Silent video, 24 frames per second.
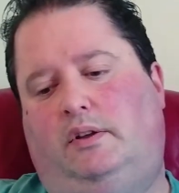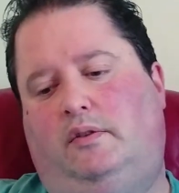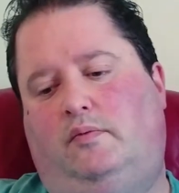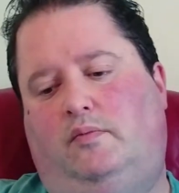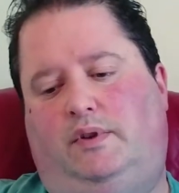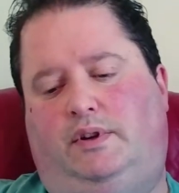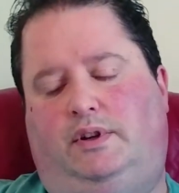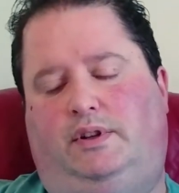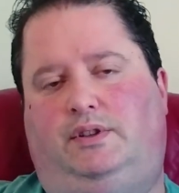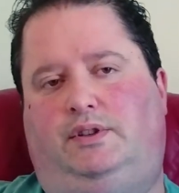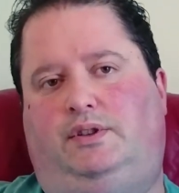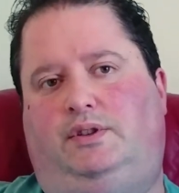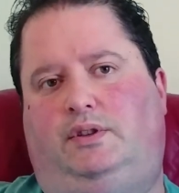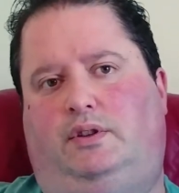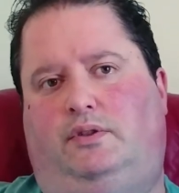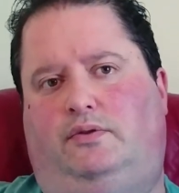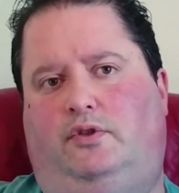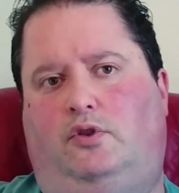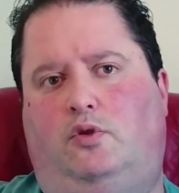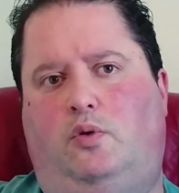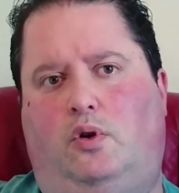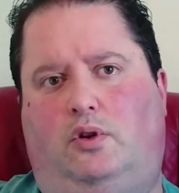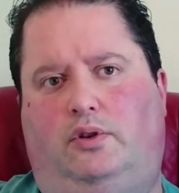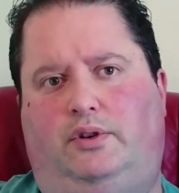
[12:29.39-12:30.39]
the
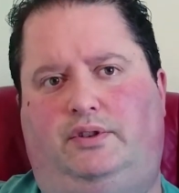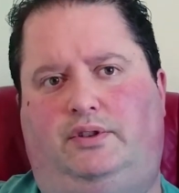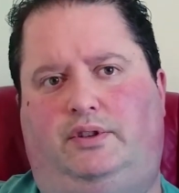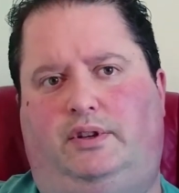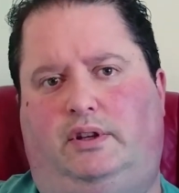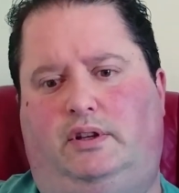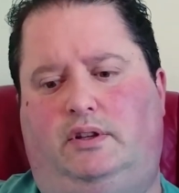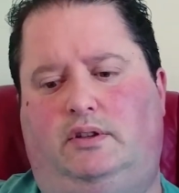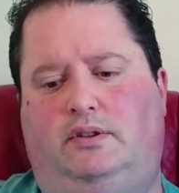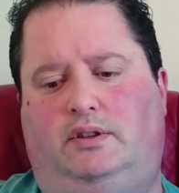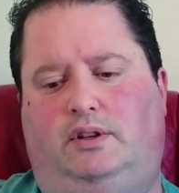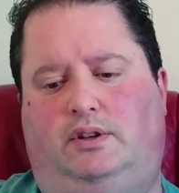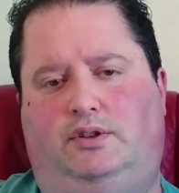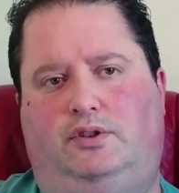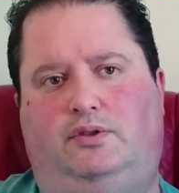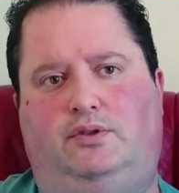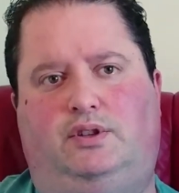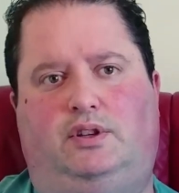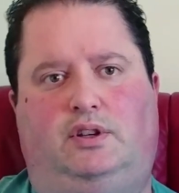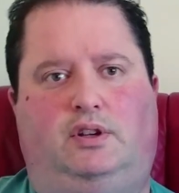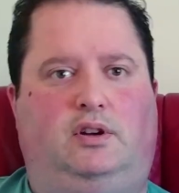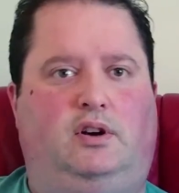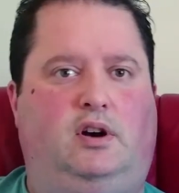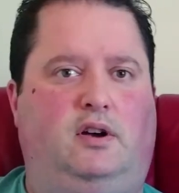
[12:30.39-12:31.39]
quality than
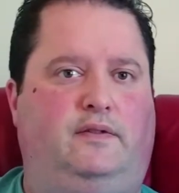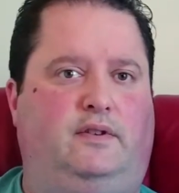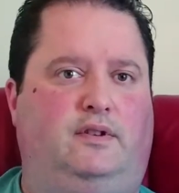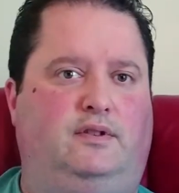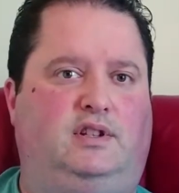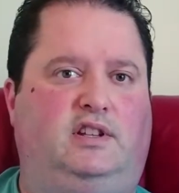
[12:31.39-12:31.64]
using an iPhone